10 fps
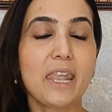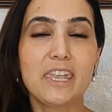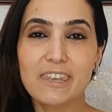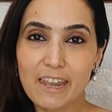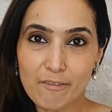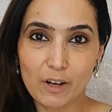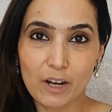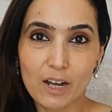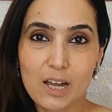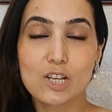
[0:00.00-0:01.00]

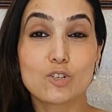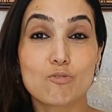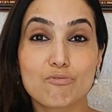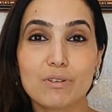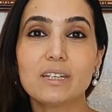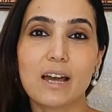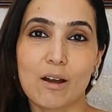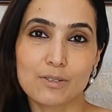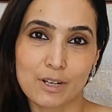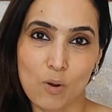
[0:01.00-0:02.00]
never to read
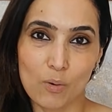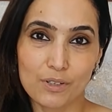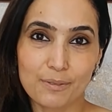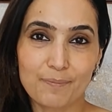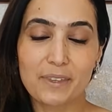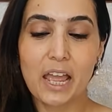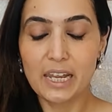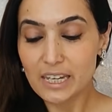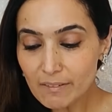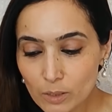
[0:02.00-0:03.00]
out a quote.
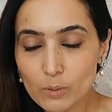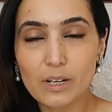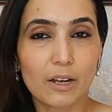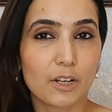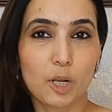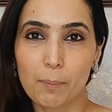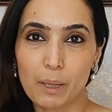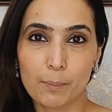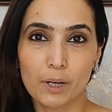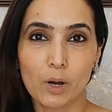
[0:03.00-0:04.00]
Never look down on a
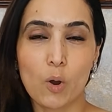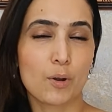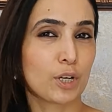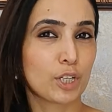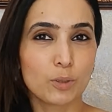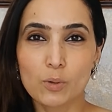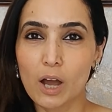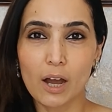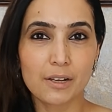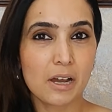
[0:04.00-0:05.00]
paper or a cue
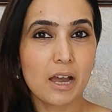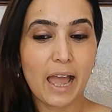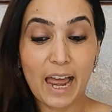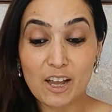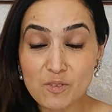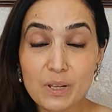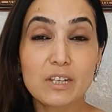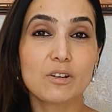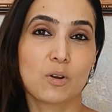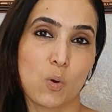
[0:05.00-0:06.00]
card and
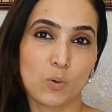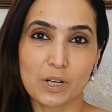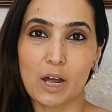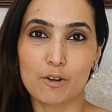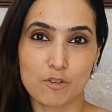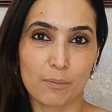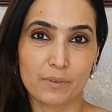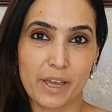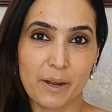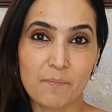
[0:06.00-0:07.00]
read a quote out from
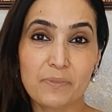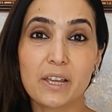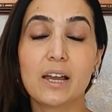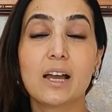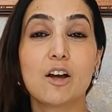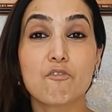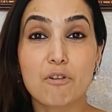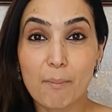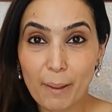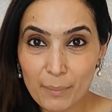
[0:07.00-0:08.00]
there.
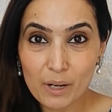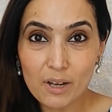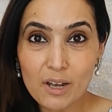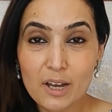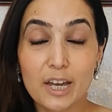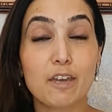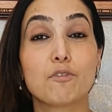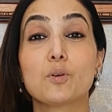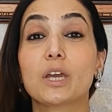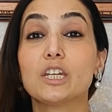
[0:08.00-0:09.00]
Remember,
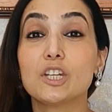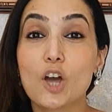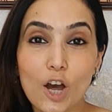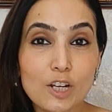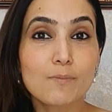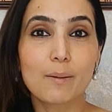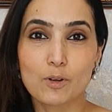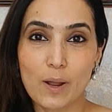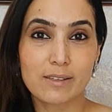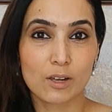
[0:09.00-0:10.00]
if you cannot
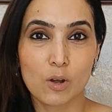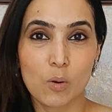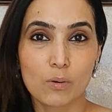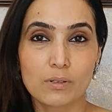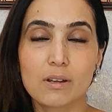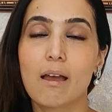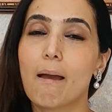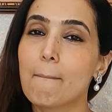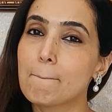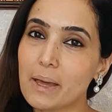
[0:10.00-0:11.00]
memorize a quote,
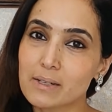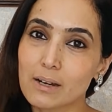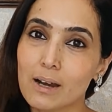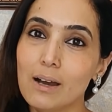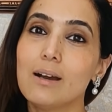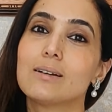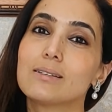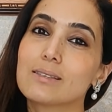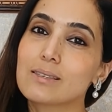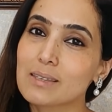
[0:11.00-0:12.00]
better
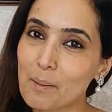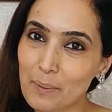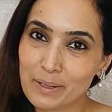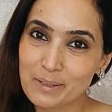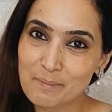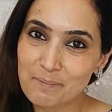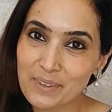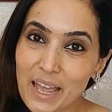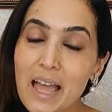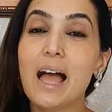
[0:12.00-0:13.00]
skip it.
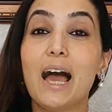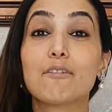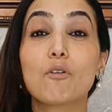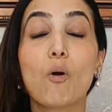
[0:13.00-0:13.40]
And for